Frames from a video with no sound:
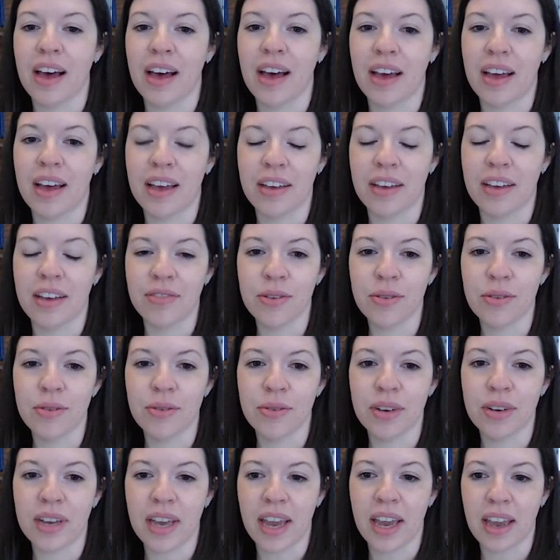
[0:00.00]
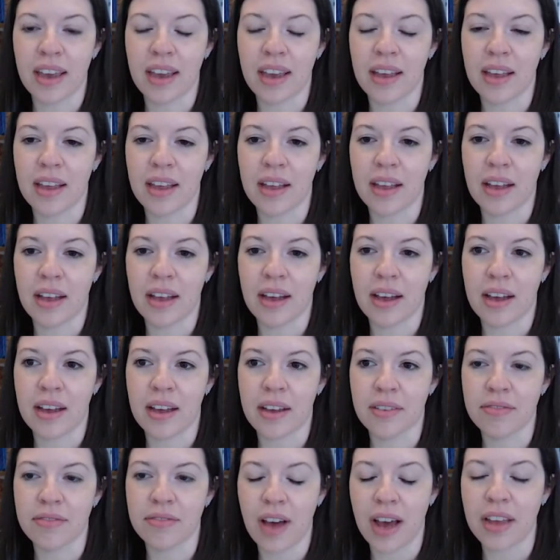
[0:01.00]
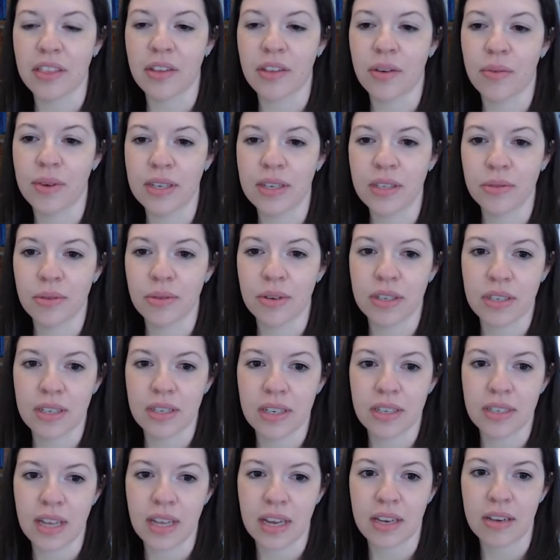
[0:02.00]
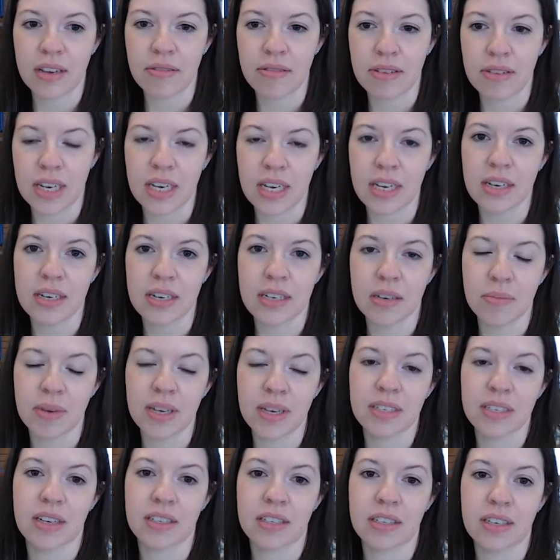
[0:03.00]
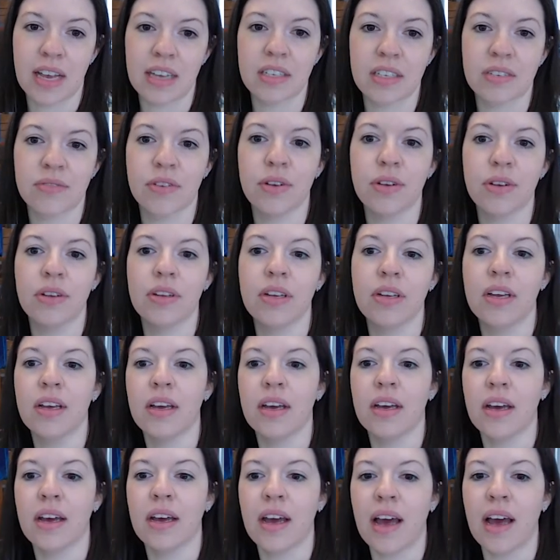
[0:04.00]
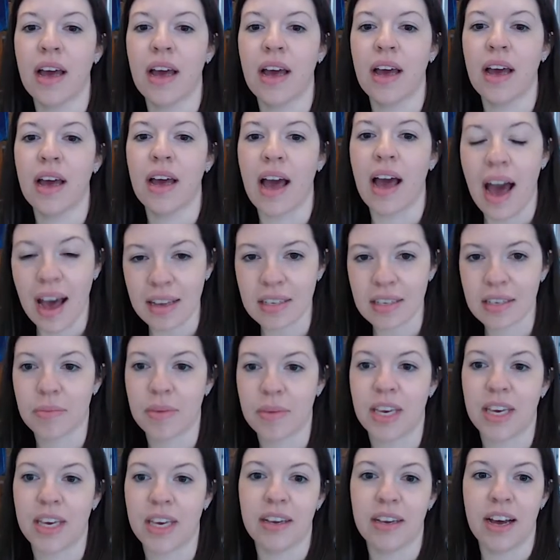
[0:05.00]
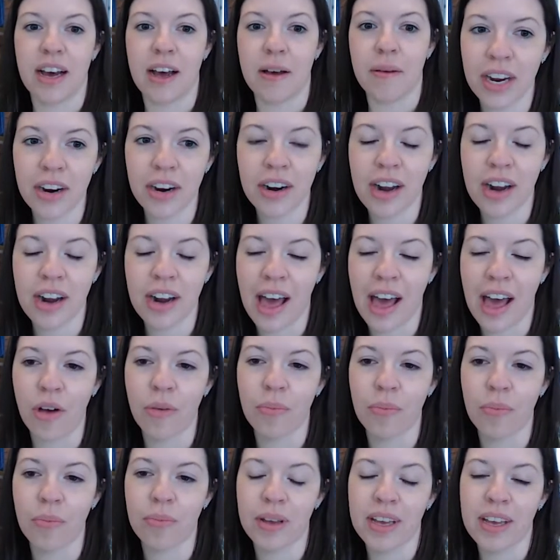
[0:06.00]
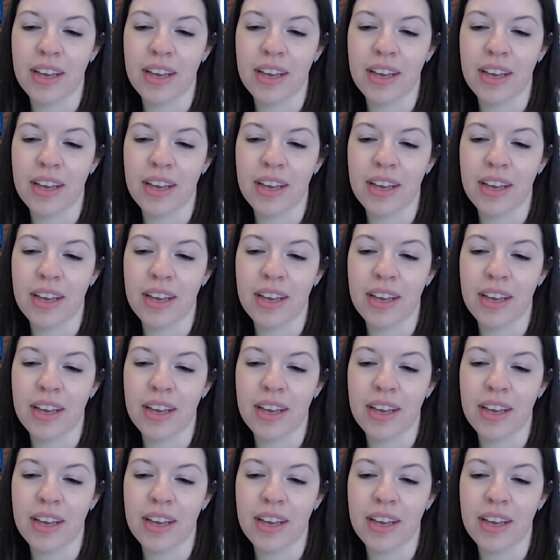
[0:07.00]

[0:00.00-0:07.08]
If you can't find the resources that you need to be successful, ask me, because we're here to help.